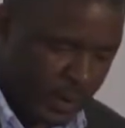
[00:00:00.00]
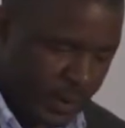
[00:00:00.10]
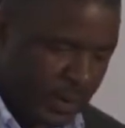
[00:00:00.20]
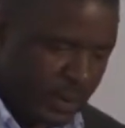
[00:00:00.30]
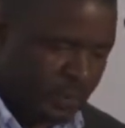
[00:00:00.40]

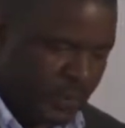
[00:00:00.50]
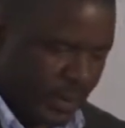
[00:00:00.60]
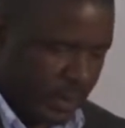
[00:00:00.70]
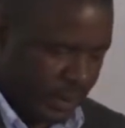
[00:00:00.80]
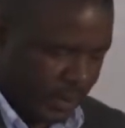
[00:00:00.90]
And in
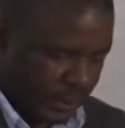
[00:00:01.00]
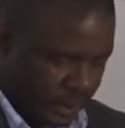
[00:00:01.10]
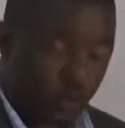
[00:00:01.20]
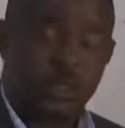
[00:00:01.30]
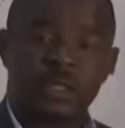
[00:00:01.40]
fact,
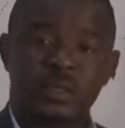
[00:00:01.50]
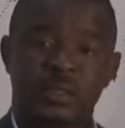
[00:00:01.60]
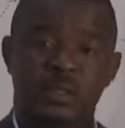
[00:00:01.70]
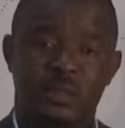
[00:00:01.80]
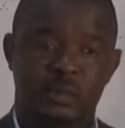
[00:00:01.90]
the most
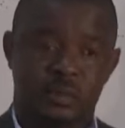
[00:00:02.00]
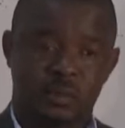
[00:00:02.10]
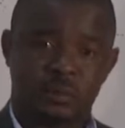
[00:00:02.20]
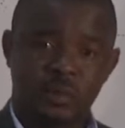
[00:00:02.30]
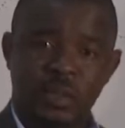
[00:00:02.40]

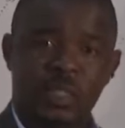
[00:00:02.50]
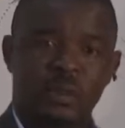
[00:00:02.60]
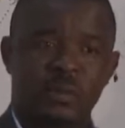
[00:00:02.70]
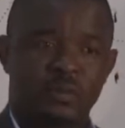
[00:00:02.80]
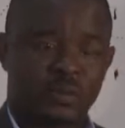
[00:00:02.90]

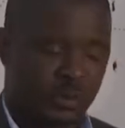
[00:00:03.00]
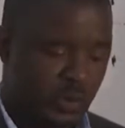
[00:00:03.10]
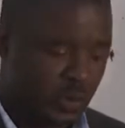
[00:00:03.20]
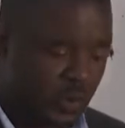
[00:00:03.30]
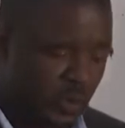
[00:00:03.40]
vocal of them
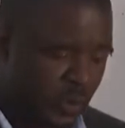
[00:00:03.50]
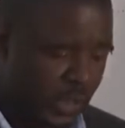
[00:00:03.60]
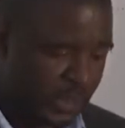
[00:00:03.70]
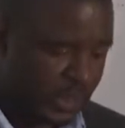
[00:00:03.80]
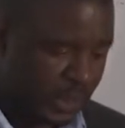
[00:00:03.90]
all
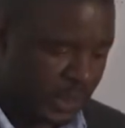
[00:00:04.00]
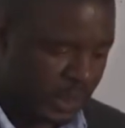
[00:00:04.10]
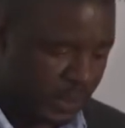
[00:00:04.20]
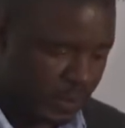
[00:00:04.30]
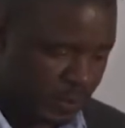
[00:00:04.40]
was
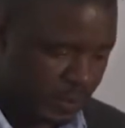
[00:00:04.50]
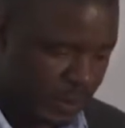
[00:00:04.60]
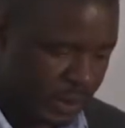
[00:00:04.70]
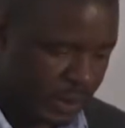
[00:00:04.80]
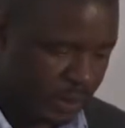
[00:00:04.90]

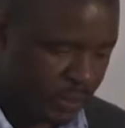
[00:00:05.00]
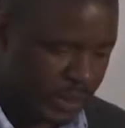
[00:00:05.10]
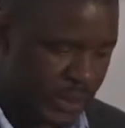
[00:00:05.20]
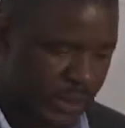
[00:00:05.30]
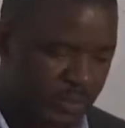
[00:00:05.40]
the
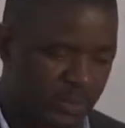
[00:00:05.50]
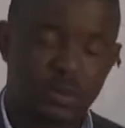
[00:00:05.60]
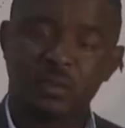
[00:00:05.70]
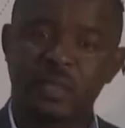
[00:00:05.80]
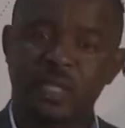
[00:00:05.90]
president of
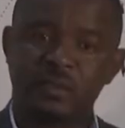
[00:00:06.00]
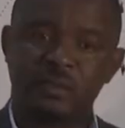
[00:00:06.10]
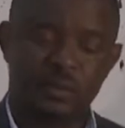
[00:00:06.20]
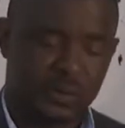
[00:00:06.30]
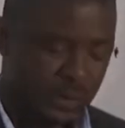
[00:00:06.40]
Congo
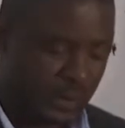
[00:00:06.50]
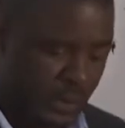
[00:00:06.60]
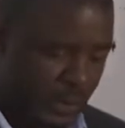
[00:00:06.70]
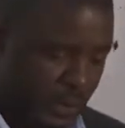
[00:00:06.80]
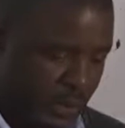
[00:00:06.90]
Brazzaville.
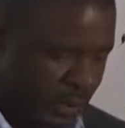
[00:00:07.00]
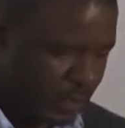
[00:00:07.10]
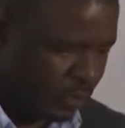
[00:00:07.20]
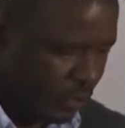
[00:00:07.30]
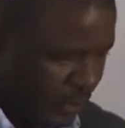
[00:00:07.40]
His
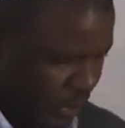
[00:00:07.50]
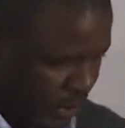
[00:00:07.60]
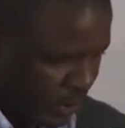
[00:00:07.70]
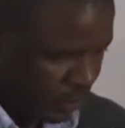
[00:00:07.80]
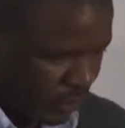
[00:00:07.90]
name
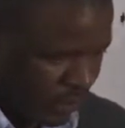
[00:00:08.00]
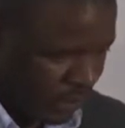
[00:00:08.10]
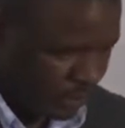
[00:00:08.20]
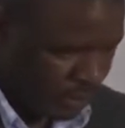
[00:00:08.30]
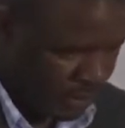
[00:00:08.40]
was
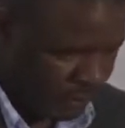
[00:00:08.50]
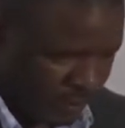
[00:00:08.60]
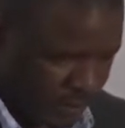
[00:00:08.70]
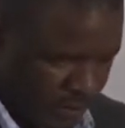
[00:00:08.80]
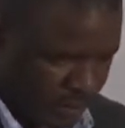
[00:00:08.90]
Masemba
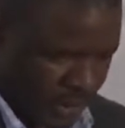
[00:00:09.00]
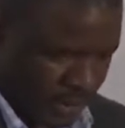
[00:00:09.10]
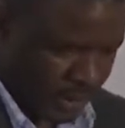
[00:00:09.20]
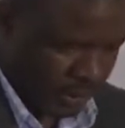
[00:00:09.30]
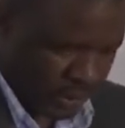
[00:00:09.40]

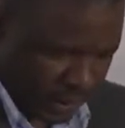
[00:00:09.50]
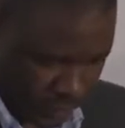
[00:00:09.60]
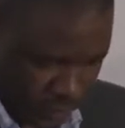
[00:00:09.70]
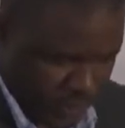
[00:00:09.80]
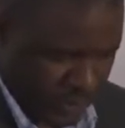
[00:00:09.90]
Dibat,
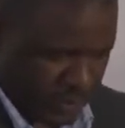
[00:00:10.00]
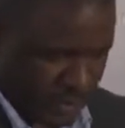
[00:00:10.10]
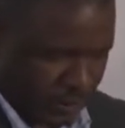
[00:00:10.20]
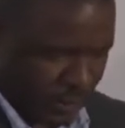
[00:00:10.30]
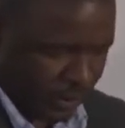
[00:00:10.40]
Alphonse
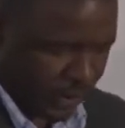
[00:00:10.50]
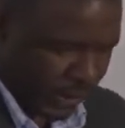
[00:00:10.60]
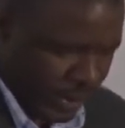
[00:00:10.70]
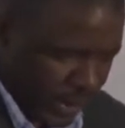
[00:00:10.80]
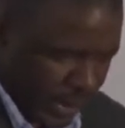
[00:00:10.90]
Masemba
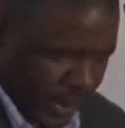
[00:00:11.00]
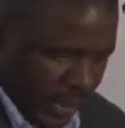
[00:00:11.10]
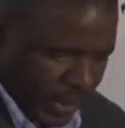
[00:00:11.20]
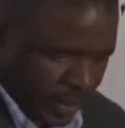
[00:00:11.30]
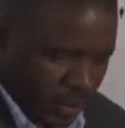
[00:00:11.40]
Dibat,
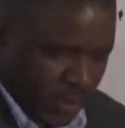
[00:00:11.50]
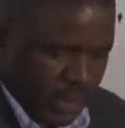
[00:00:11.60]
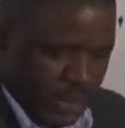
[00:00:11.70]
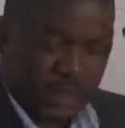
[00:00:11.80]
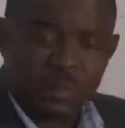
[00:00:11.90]
who
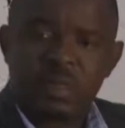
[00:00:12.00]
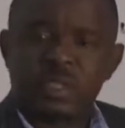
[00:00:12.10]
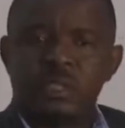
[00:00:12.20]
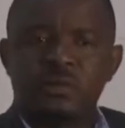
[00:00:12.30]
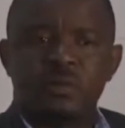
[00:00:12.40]
was
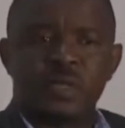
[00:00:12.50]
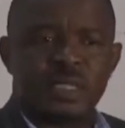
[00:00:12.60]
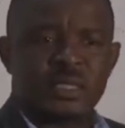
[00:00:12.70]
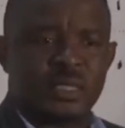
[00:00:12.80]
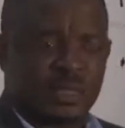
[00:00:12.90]
president from
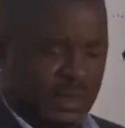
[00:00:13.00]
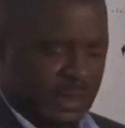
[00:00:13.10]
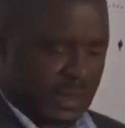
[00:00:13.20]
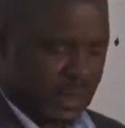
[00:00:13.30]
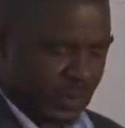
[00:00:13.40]

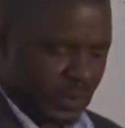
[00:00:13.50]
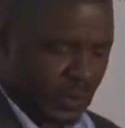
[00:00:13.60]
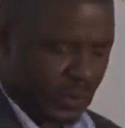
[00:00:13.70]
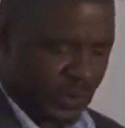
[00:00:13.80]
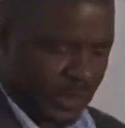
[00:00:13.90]
1963
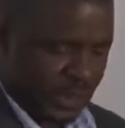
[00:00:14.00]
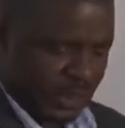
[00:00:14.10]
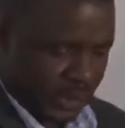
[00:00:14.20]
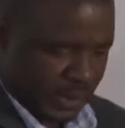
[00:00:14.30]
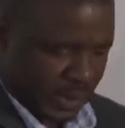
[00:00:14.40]
to
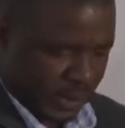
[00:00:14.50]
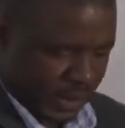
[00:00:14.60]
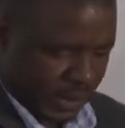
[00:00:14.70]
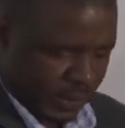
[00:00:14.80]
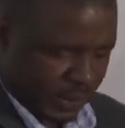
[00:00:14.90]

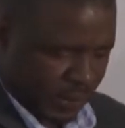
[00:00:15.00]
1968.